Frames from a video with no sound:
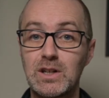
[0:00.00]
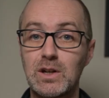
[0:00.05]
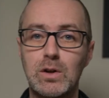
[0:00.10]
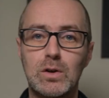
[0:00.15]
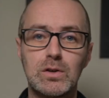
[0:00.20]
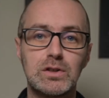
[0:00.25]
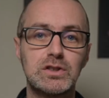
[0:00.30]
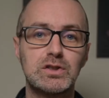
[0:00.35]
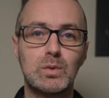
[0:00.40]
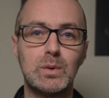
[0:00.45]

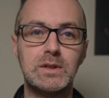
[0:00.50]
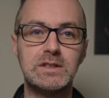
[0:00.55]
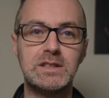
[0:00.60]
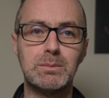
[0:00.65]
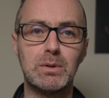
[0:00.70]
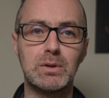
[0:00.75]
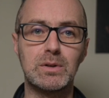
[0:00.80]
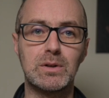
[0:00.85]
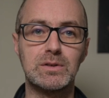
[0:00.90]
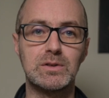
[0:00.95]
clogged squeezy
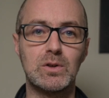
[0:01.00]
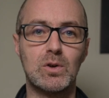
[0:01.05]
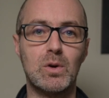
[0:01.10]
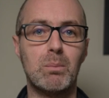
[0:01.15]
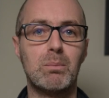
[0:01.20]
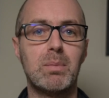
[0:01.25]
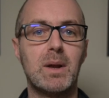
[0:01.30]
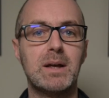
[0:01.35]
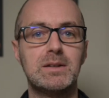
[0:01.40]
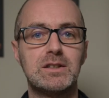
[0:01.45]
bottles, or
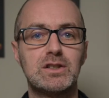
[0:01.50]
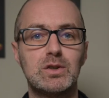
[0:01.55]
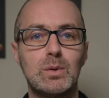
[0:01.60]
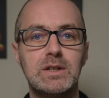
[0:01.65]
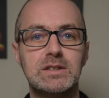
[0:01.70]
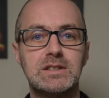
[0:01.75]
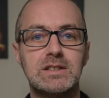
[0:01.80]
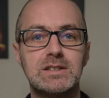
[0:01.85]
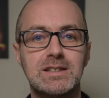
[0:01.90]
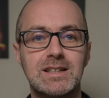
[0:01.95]
bent
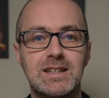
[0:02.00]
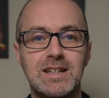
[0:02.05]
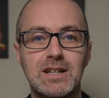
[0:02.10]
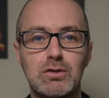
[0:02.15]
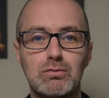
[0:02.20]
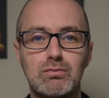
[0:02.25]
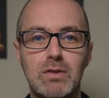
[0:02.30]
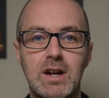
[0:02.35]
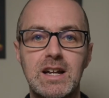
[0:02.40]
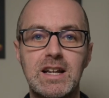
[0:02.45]
tweezers can
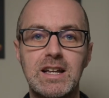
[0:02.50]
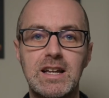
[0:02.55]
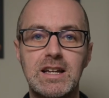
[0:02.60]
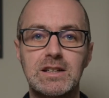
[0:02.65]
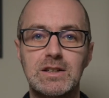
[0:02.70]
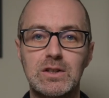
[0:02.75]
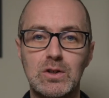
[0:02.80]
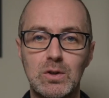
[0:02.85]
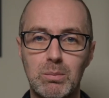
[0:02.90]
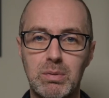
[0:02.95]
greatly
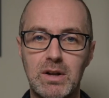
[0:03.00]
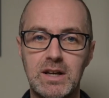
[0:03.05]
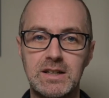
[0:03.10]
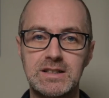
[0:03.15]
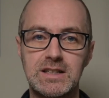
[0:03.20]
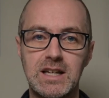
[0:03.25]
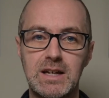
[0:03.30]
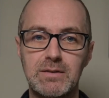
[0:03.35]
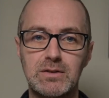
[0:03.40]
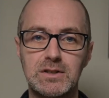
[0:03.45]
hinder your
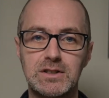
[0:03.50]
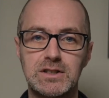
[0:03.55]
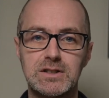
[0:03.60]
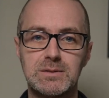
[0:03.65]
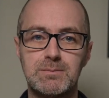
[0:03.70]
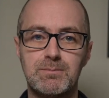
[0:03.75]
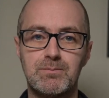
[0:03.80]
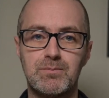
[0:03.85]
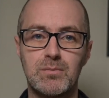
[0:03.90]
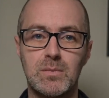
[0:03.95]
plating efforts.
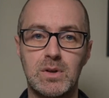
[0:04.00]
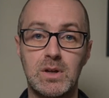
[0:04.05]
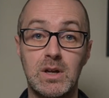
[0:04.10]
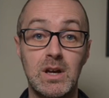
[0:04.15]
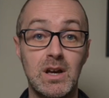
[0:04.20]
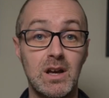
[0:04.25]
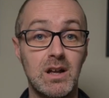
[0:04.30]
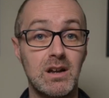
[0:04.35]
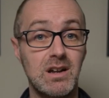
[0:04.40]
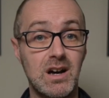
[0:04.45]

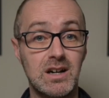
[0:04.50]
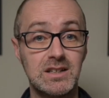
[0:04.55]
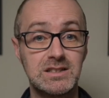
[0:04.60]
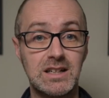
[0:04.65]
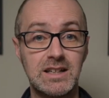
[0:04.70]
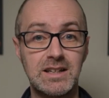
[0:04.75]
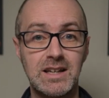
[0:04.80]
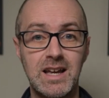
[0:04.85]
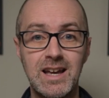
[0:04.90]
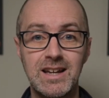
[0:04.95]

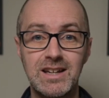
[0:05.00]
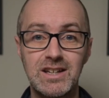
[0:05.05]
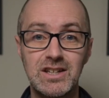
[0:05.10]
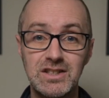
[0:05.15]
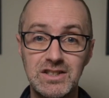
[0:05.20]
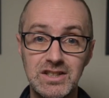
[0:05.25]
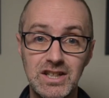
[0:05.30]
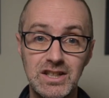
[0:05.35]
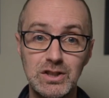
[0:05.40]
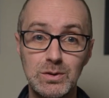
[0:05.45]
Lastly,
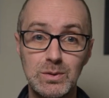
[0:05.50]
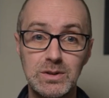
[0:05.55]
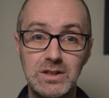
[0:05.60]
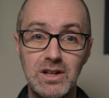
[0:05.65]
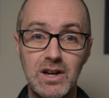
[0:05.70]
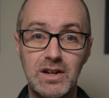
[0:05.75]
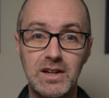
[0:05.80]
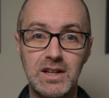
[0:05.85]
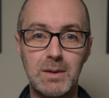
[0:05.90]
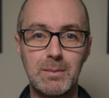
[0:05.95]
continuous
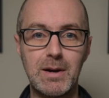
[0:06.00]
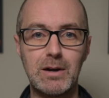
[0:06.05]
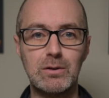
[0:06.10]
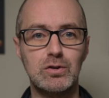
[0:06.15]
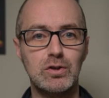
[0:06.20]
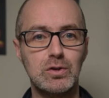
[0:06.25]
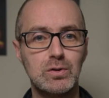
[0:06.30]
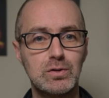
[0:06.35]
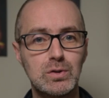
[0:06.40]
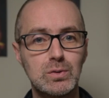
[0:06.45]
learning about
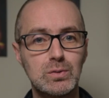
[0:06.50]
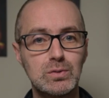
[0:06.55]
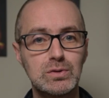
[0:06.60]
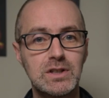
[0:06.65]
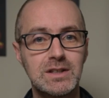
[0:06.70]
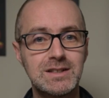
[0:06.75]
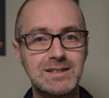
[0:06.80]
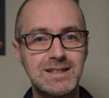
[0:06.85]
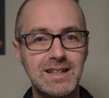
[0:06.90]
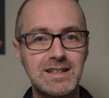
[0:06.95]
new tools,
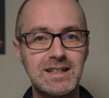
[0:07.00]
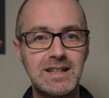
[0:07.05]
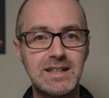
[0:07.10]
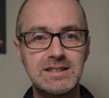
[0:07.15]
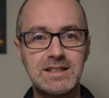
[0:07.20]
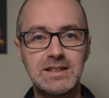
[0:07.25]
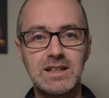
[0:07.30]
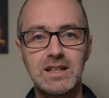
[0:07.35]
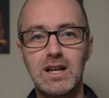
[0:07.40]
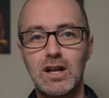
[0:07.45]

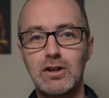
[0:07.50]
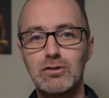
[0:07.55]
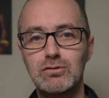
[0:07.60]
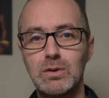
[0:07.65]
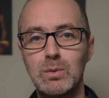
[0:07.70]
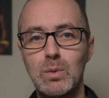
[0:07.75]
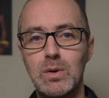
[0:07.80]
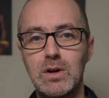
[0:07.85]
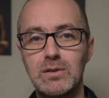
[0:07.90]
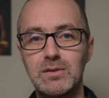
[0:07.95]
techniques in the
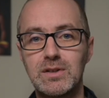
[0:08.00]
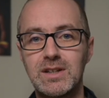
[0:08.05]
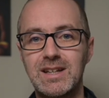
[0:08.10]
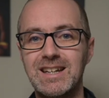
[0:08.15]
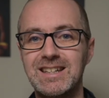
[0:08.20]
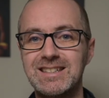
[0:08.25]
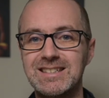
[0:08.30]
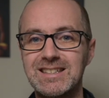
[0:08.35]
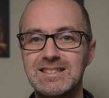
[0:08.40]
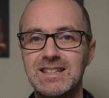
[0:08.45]
culinary world
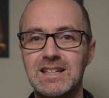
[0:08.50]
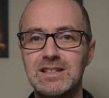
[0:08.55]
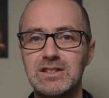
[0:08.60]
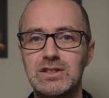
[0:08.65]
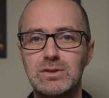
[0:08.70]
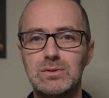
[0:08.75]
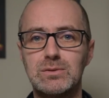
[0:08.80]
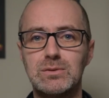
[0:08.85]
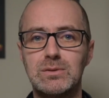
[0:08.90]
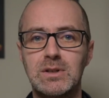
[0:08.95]
is
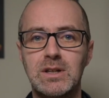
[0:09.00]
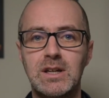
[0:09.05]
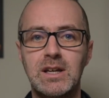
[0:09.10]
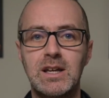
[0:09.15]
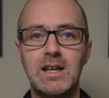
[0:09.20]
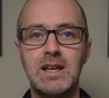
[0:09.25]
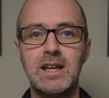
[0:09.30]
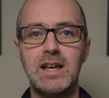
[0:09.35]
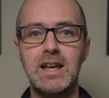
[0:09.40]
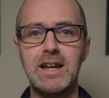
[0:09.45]
essential.
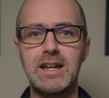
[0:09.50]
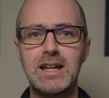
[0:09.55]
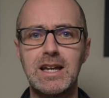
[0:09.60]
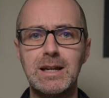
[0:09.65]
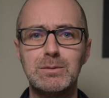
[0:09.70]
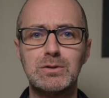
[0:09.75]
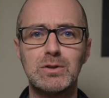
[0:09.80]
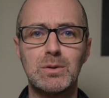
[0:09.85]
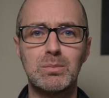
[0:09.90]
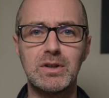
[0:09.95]
It
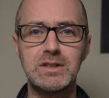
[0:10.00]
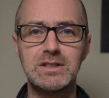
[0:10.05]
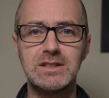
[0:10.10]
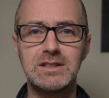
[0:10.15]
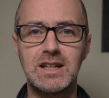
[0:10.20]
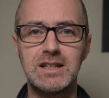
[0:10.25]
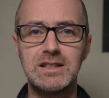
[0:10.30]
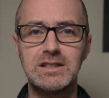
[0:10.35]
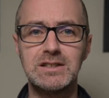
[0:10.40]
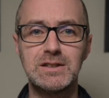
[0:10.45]
keeps your
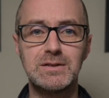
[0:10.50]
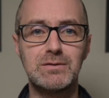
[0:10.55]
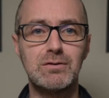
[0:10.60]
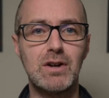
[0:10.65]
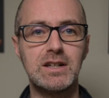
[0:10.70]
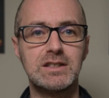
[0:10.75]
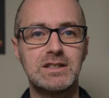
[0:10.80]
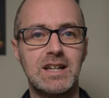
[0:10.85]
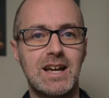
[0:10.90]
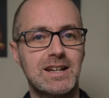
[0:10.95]
presentations
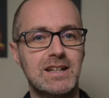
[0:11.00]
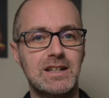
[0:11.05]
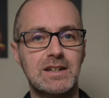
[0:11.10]
fresh and